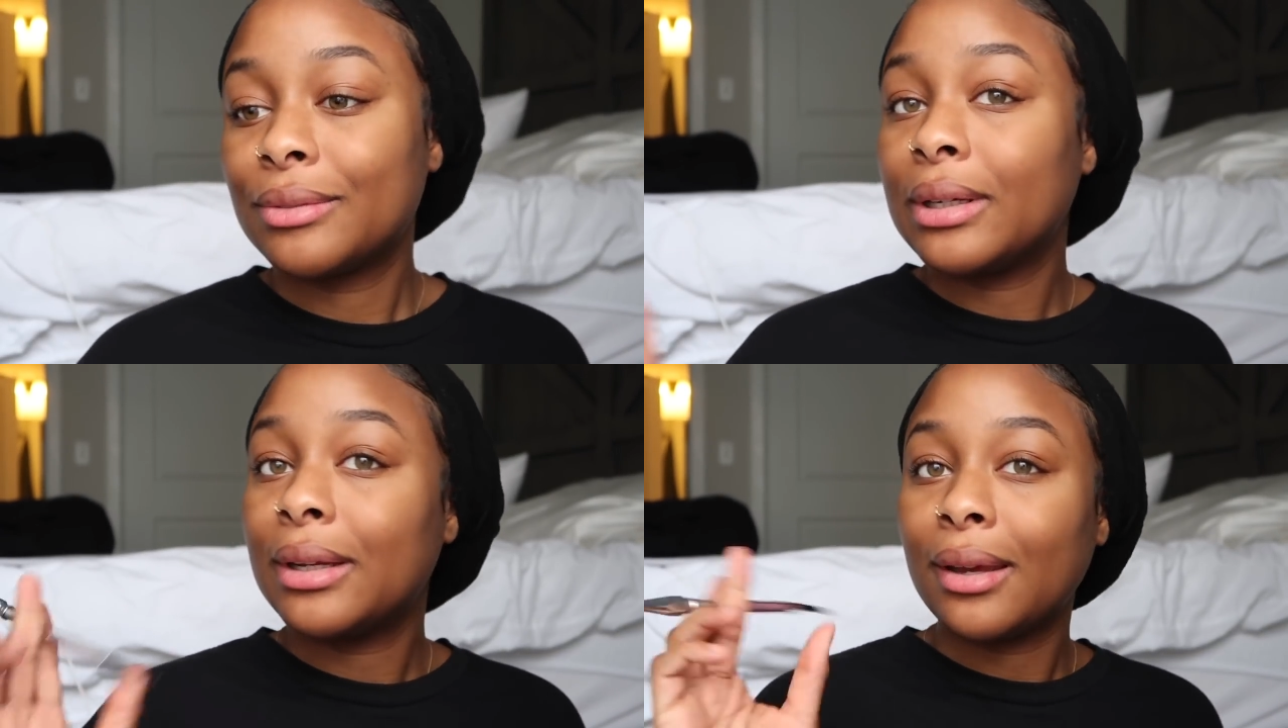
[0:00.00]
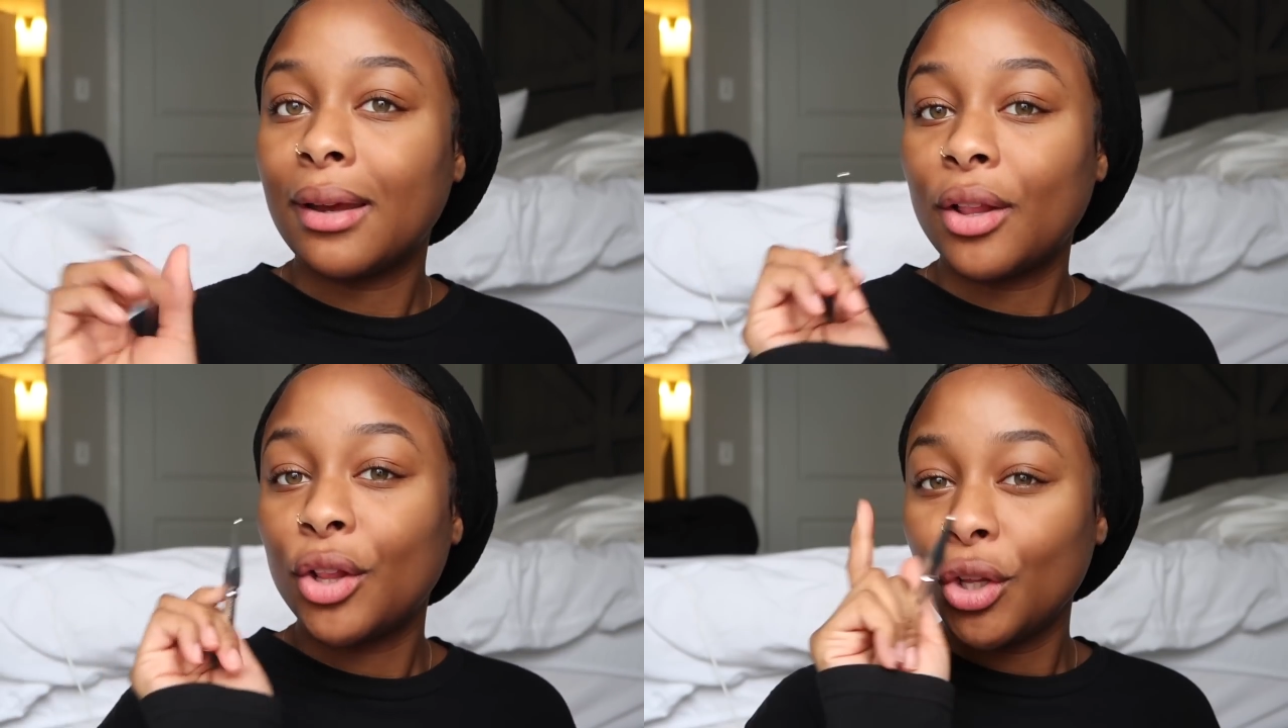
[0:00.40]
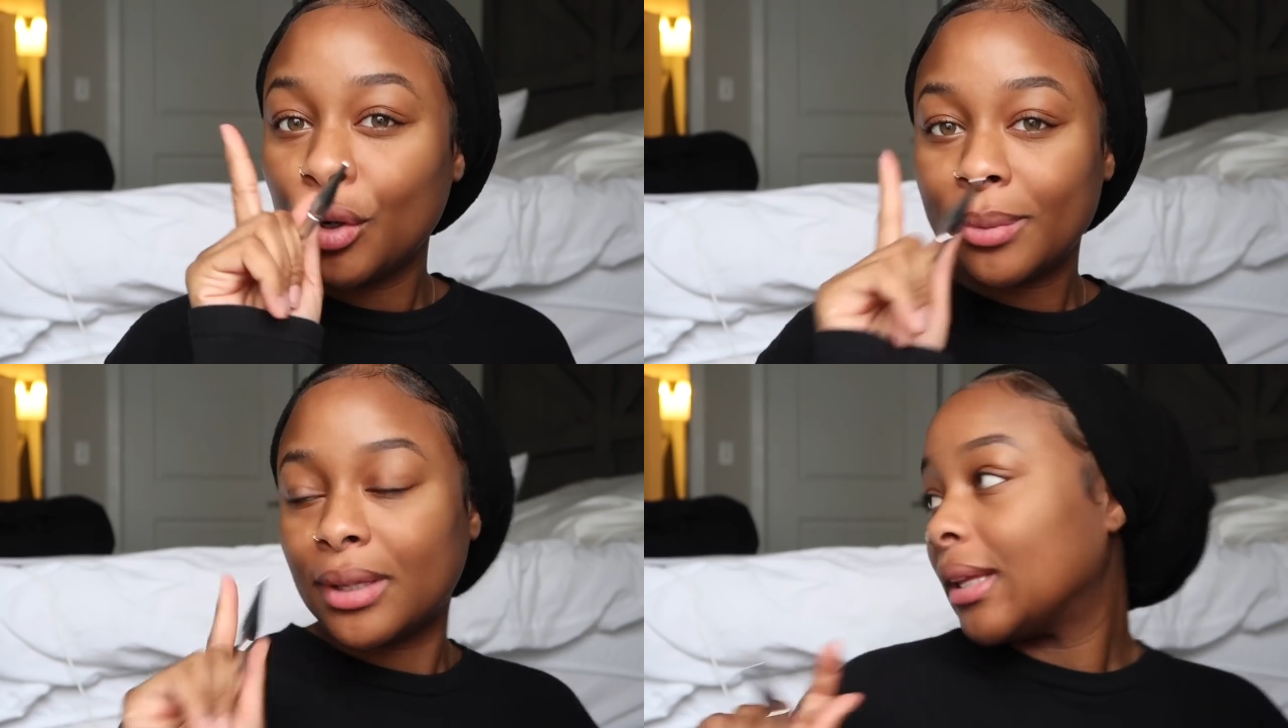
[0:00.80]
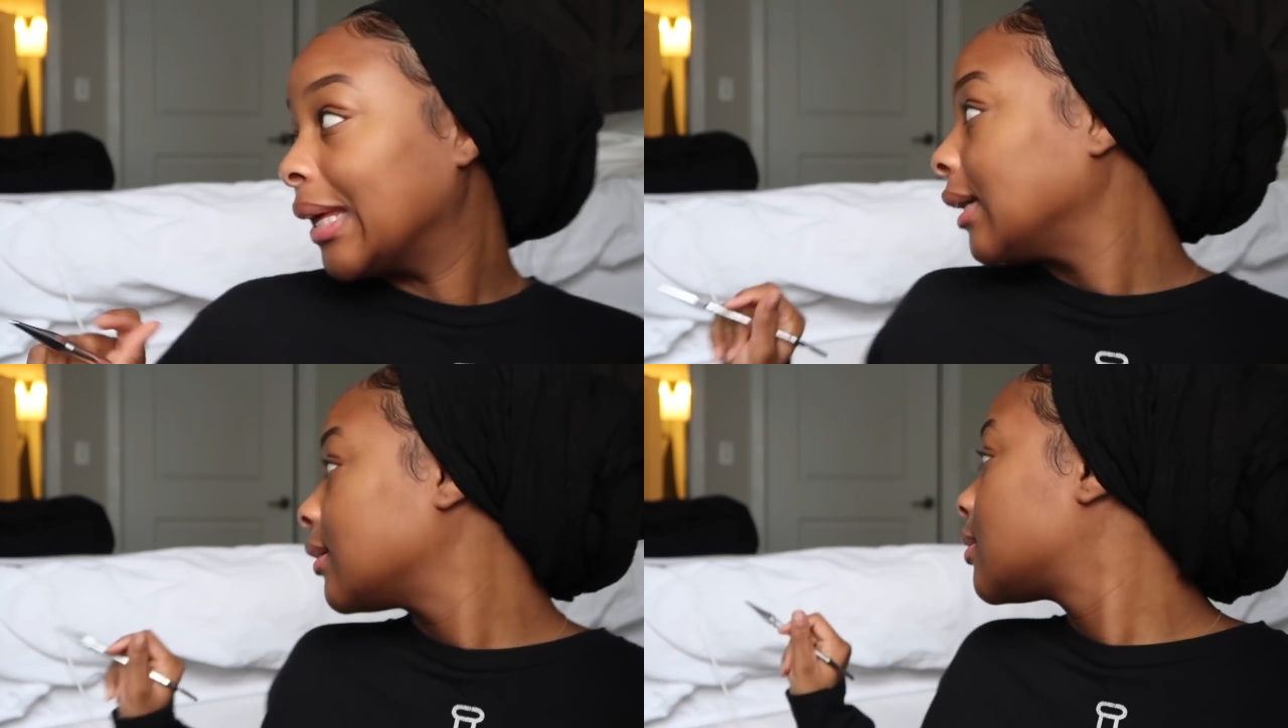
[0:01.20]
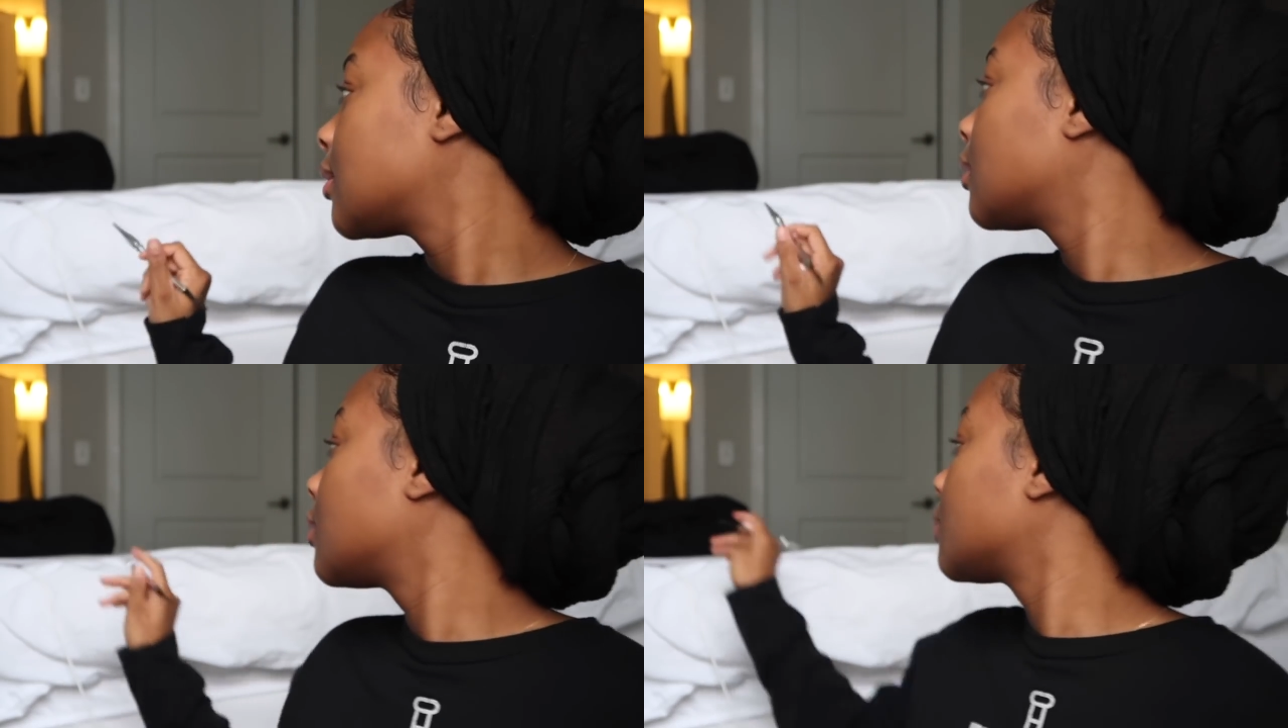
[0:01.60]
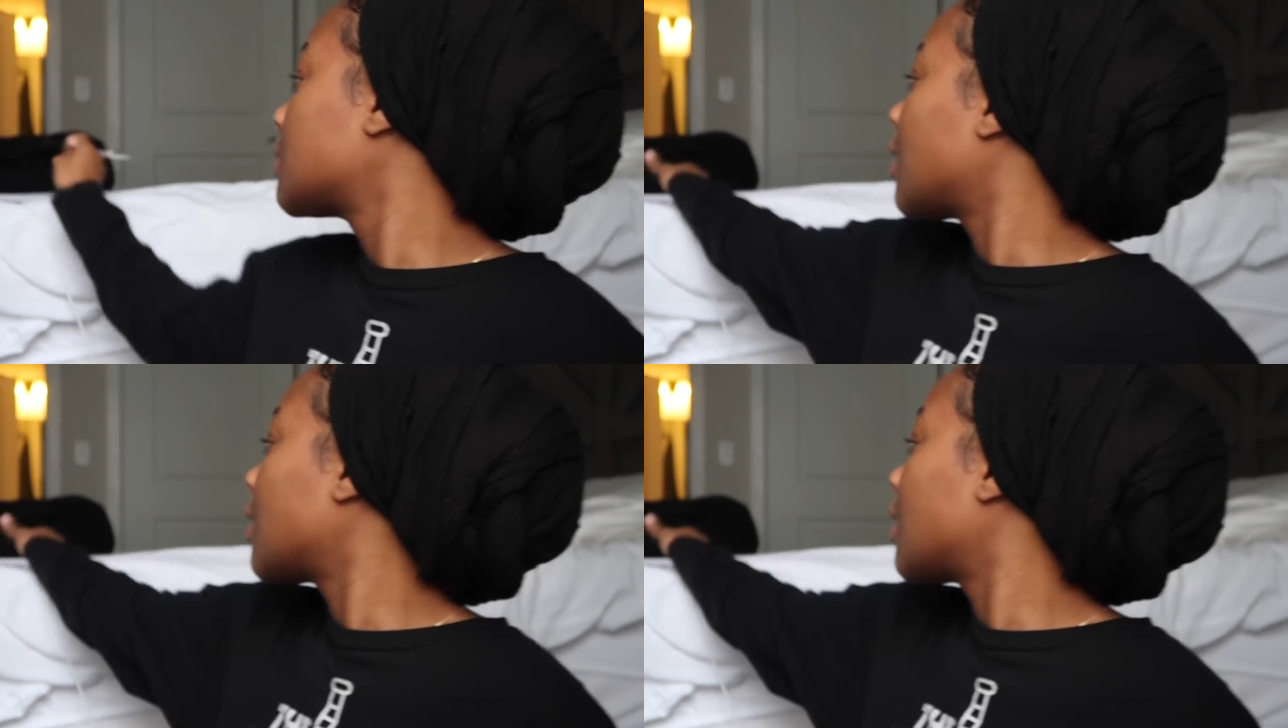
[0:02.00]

running a little bit late. What